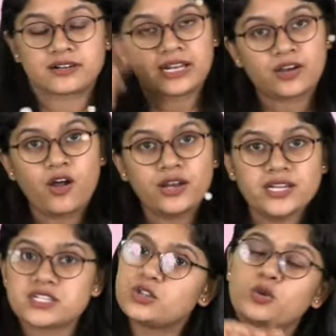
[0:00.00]
Click on
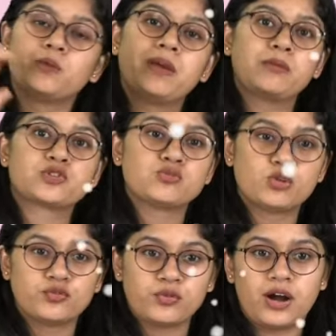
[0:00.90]
it. You will be able to
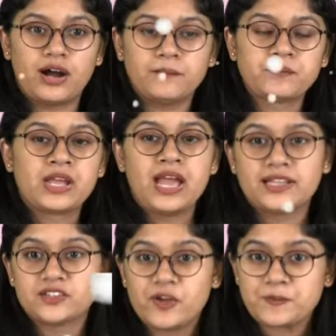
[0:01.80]
move uh,
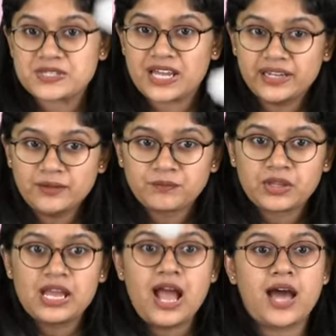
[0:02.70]
at the website.
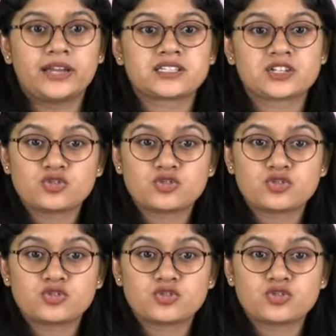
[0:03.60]
And it's a